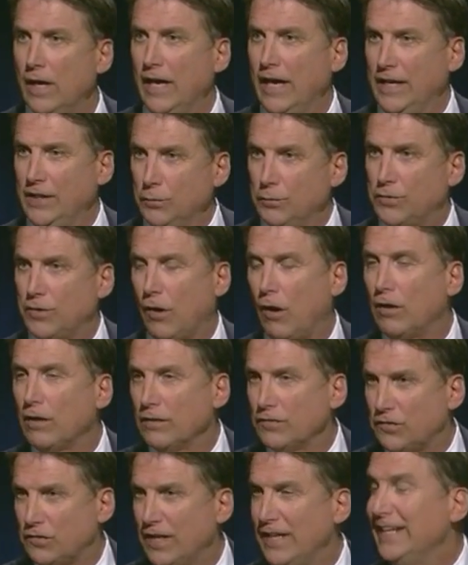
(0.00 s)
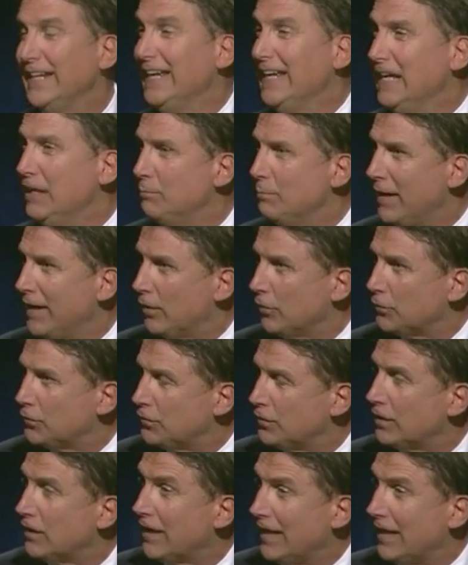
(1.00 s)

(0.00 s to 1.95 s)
and you'd talk, send emails to the